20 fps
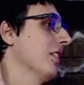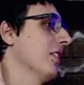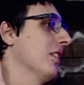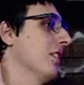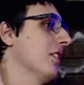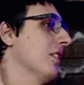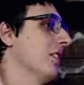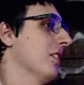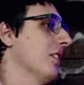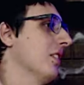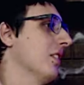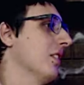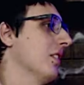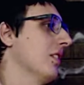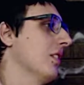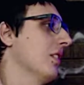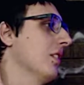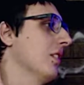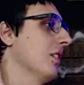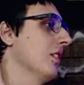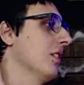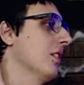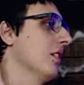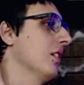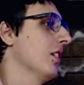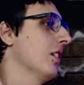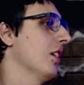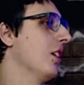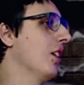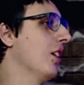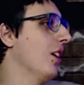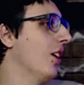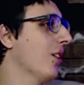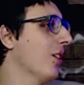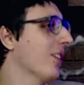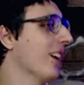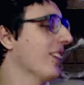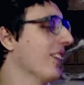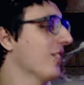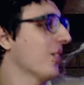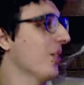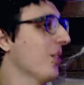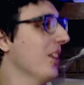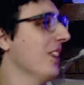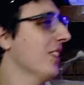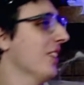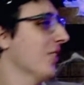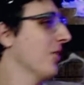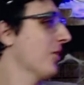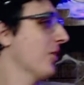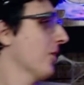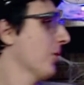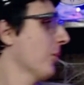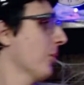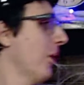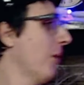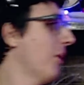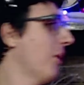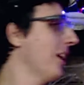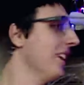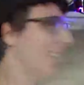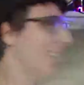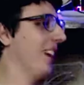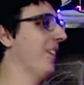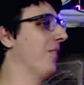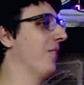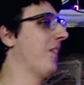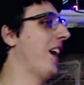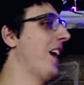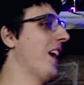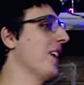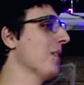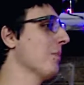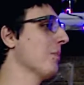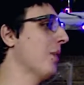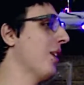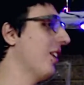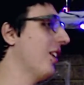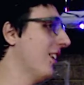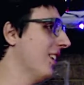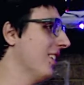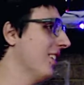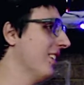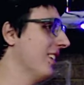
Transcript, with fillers: I think we're all together. Yeah. Okay, so he is throwing a fireball